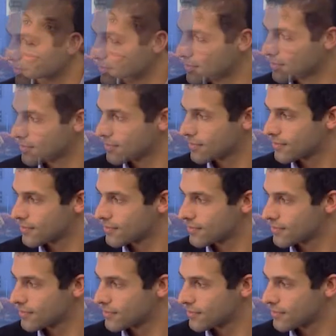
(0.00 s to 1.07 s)

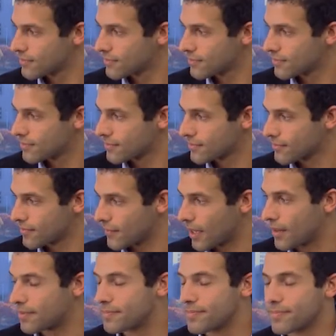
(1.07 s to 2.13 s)

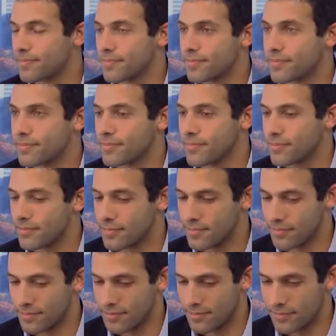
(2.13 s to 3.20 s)

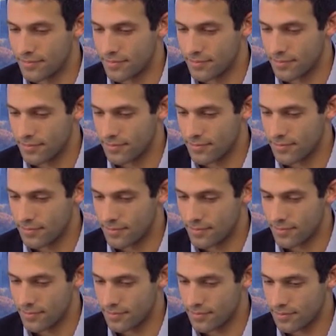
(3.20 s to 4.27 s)

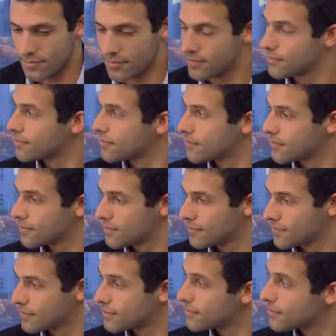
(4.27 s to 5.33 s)

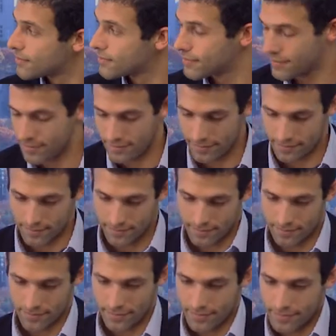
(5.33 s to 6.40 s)

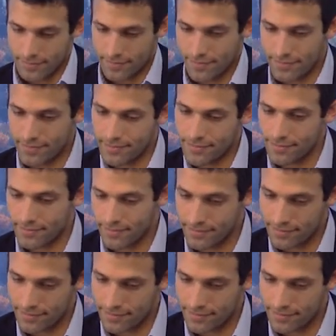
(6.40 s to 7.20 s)
This person isn't speaking.